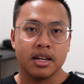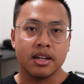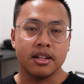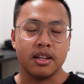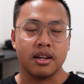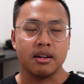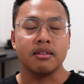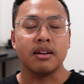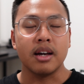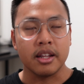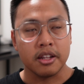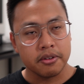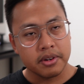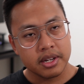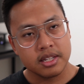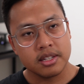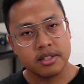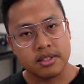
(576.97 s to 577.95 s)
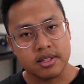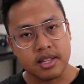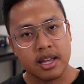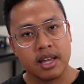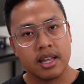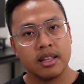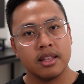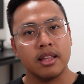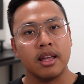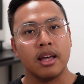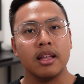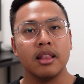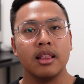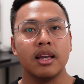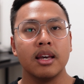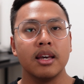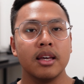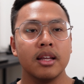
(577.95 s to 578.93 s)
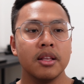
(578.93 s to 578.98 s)
Now, I know I understand that
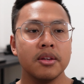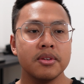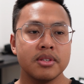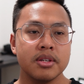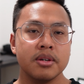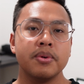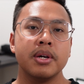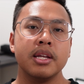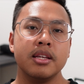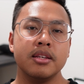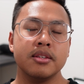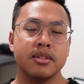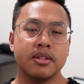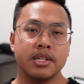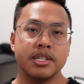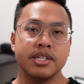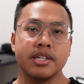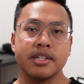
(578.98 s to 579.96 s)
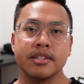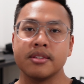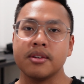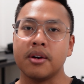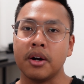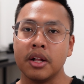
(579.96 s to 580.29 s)
like losing weight is not just